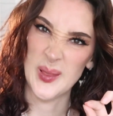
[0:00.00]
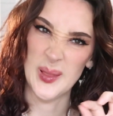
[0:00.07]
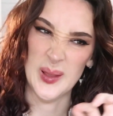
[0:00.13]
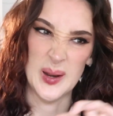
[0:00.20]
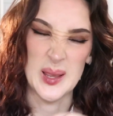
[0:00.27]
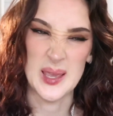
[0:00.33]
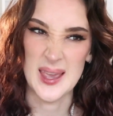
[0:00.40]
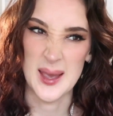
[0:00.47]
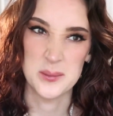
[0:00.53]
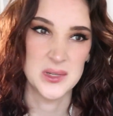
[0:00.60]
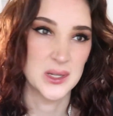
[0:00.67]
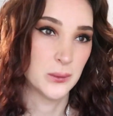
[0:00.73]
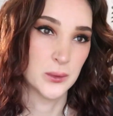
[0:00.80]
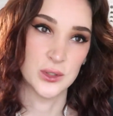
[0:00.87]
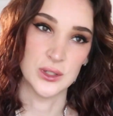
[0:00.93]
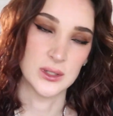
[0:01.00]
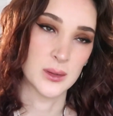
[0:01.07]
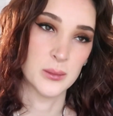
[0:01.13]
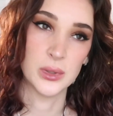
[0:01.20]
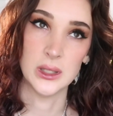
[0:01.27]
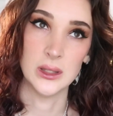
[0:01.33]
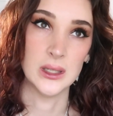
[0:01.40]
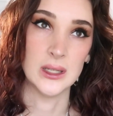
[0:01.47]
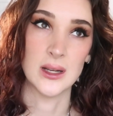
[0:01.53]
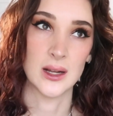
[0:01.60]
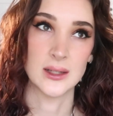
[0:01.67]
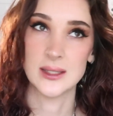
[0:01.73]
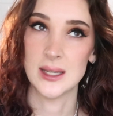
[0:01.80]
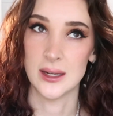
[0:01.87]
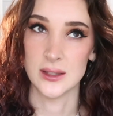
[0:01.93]
and I kept it, which is completely
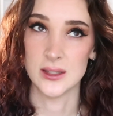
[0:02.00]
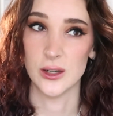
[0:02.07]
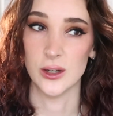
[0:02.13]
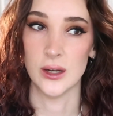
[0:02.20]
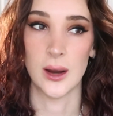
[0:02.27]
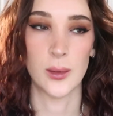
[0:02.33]
not sanitary.